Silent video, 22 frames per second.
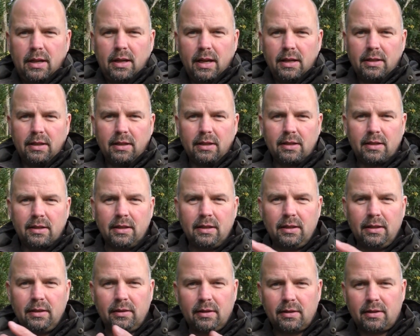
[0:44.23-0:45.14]
As you can
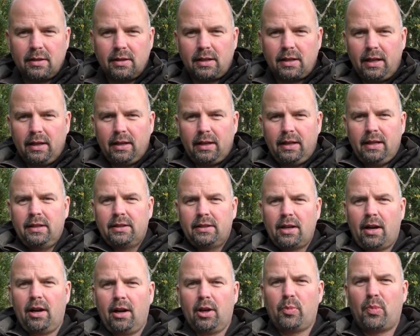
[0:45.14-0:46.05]
see, this is like a
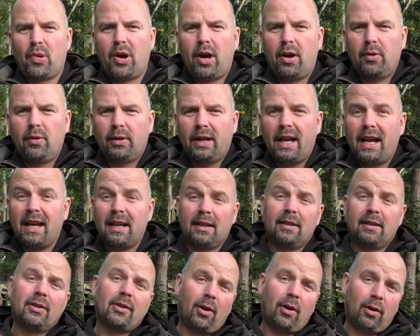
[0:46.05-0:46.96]
dark brown
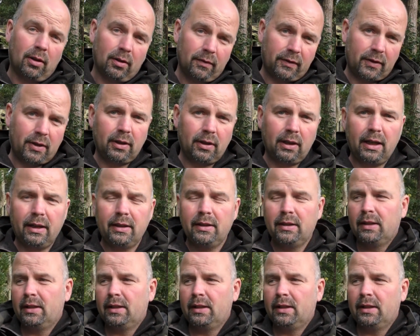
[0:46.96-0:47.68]
and olive colour.